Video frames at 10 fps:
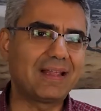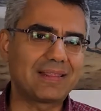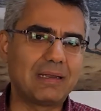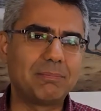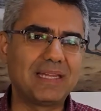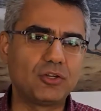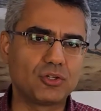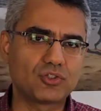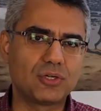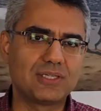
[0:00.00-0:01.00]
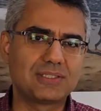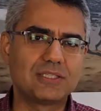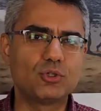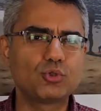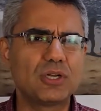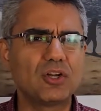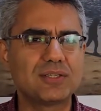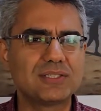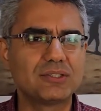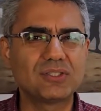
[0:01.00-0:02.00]
and medical sciences usually
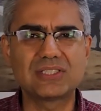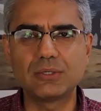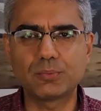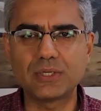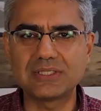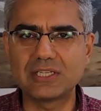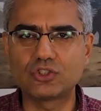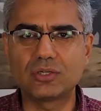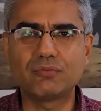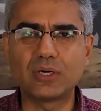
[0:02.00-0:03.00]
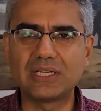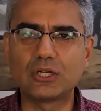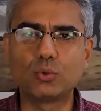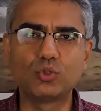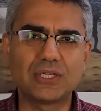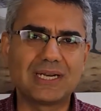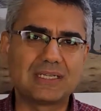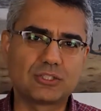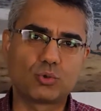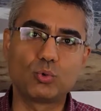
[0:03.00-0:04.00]
consider a separate section for inclusion and
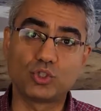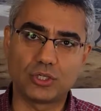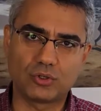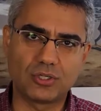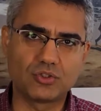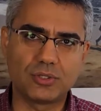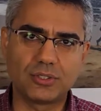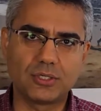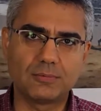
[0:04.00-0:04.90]
exclusion criteria.